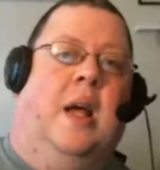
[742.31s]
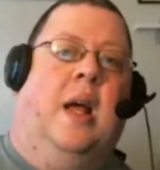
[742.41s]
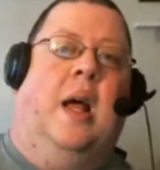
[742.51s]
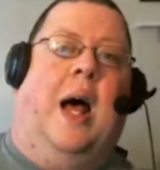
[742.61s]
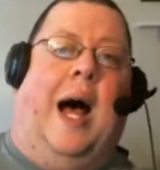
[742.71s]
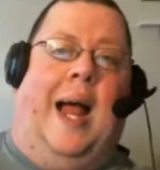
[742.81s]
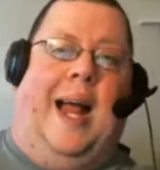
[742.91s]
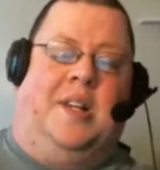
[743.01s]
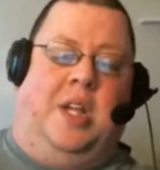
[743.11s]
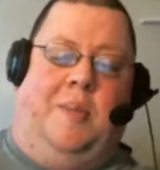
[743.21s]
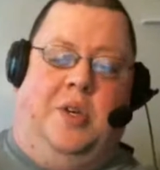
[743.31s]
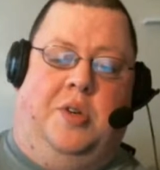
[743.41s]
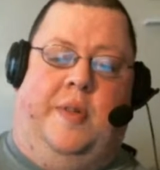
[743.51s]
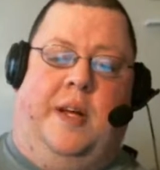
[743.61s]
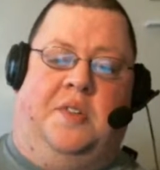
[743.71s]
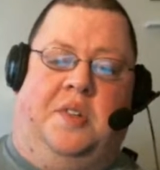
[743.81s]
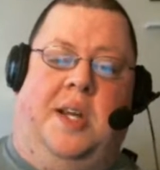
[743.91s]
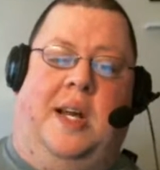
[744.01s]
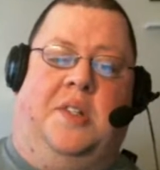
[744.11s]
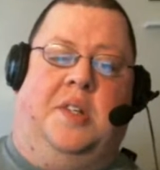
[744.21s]
I asked him in 2010, I
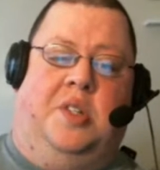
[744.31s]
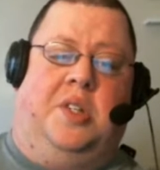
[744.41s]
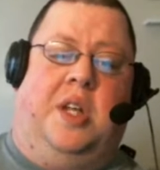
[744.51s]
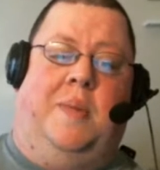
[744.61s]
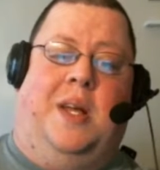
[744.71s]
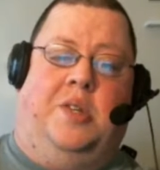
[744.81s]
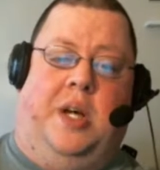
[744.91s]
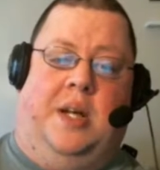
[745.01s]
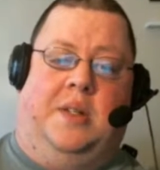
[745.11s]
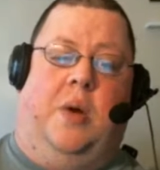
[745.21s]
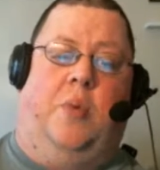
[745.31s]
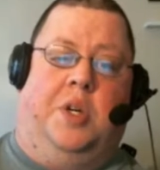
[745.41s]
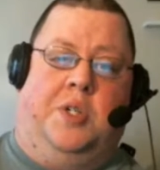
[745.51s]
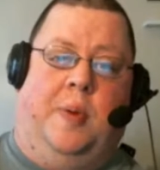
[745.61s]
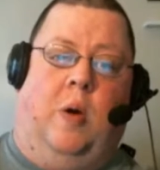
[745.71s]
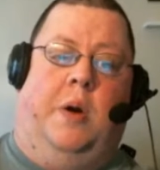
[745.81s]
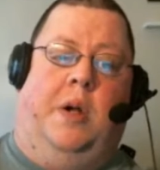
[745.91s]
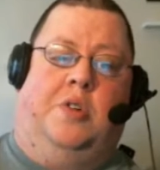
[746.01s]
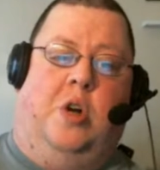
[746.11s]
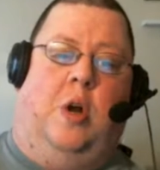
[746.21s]
said, just give me a chance. I want to spar in your
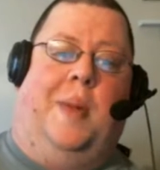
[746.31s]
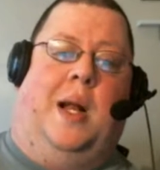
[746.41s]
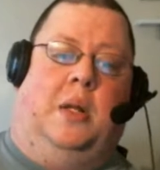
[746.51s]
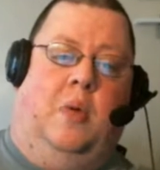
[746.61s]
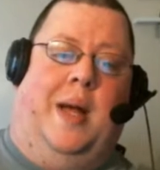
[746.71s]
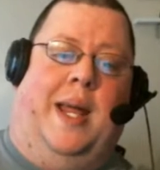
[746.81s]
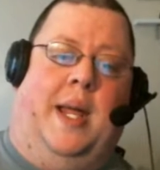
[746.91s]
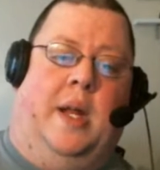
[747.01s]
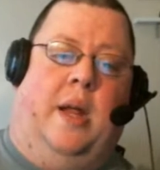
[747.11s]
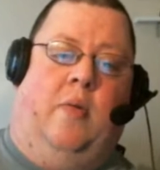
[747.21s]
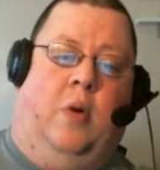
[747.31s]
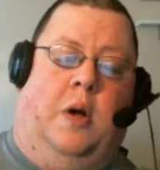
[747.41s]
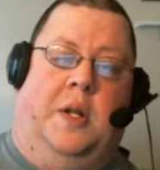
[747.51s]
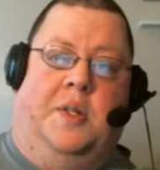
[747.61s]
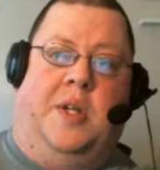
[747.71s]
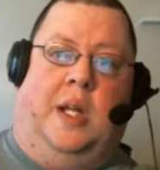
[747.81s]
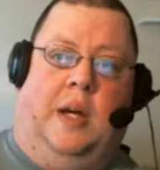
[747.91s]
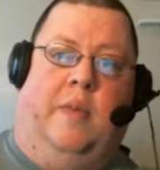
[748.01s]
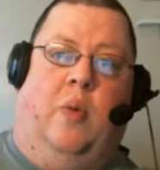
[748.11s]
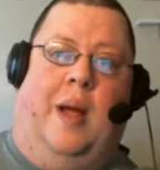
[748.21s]
tournament. I love the way it runs. I
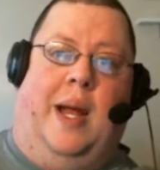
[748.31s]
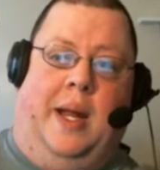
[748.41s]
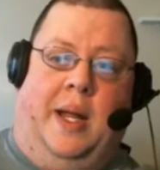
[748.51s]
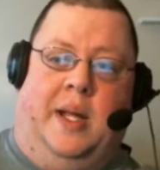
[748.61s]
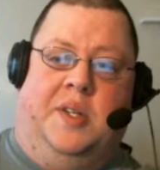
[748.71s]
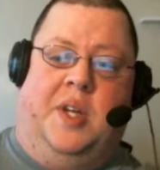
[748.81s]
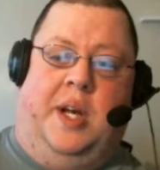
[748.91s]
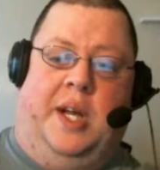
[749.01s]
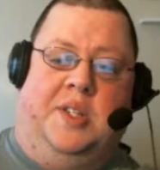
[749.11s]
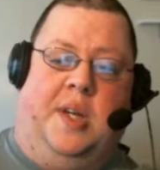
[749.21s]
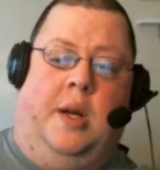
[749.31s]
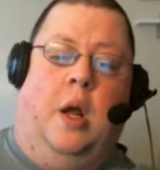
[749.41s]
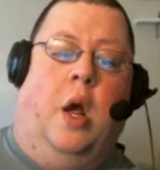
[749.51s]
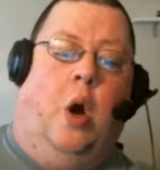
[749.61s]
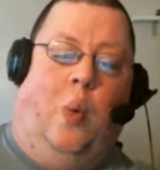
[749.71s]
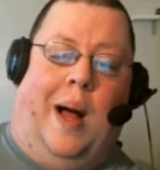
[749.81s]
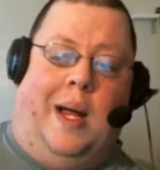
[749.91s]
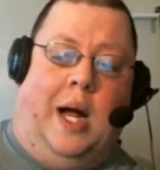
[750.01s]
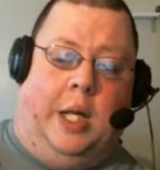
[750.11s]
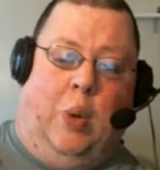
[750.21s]
love the way it is. And he said, why
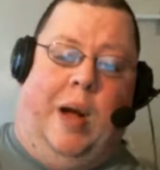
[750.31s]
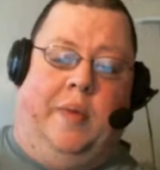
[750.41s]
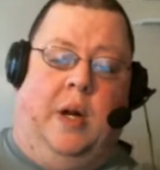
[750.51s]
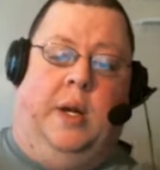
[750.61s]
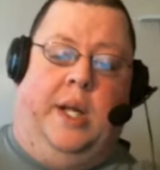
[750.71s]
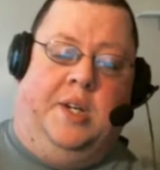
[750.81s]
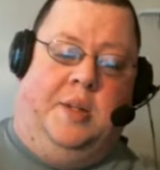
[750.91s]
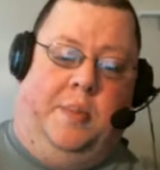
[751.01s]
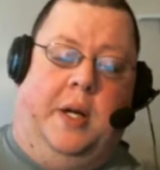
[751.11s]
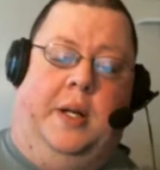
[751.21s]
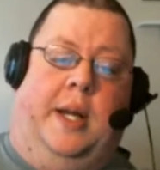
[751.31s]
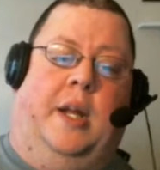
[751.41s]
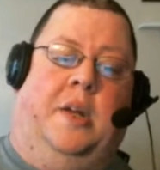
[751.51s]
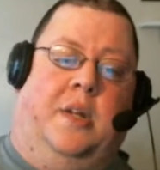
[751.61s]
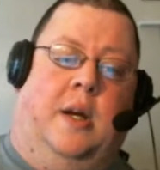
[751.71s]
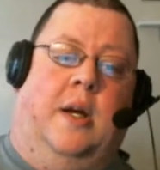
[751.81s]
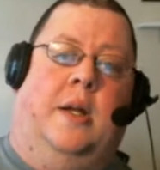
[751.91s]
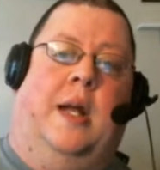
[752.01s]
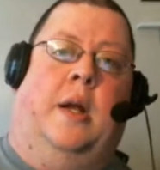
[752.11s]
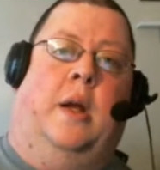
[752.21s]
not? Go out there and kick some butt and get it
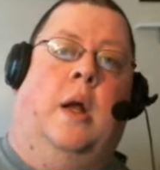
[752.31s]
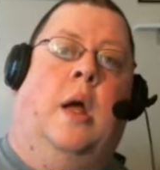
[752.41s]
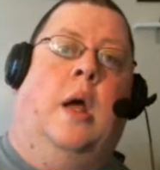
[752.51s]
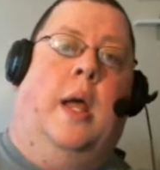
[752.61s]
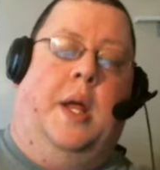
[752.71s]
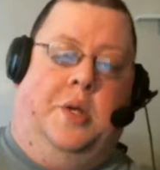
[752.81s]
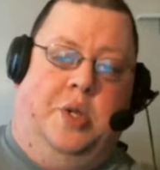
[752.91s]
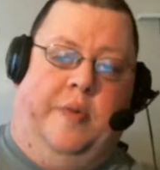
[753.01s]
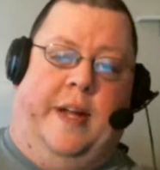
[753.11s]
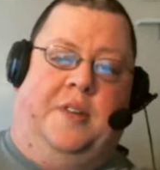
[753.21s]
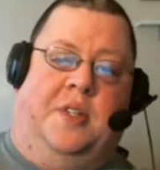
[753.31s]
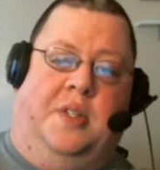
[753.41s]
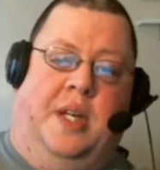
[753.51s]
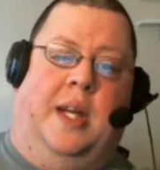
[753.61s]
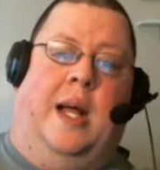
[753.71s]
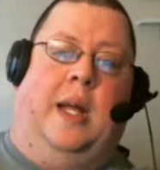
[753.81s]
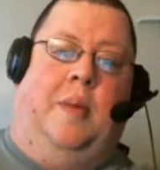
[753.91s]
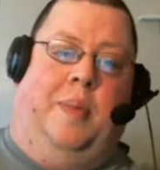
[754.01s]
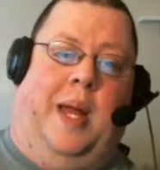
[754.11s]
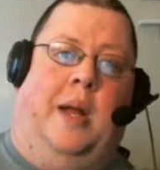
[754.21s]
done. And in 2010, I
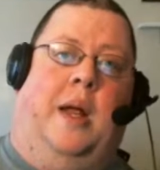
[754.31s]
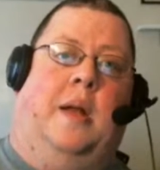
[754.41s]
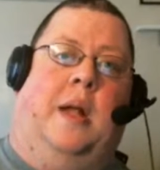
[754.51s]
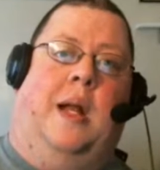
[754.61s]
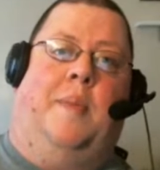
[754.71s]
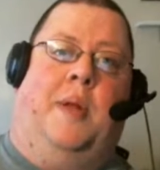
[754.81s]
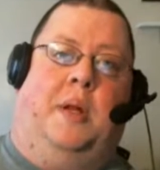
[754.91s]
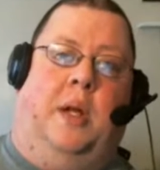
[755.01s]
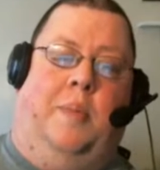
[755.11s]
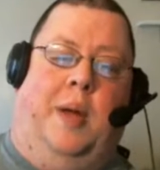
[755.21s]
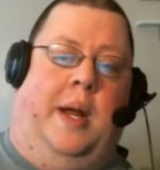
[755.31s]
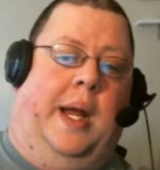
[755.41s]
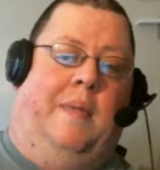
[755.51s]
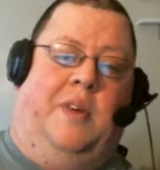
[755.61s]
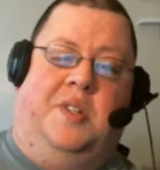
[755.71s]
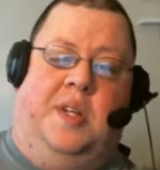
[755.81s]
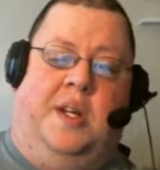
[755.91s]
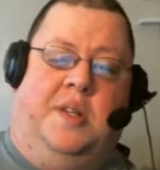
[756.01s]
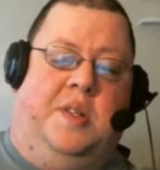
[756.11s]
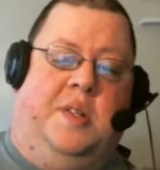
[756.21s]
competed, and I've been competing ever
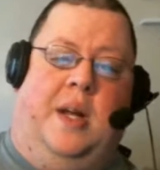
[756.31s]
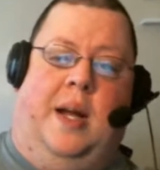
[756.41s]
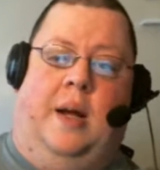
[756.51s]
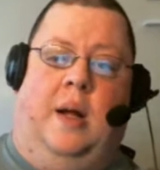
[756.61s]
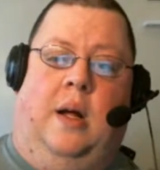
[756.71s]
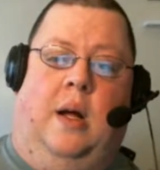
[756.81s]
since. And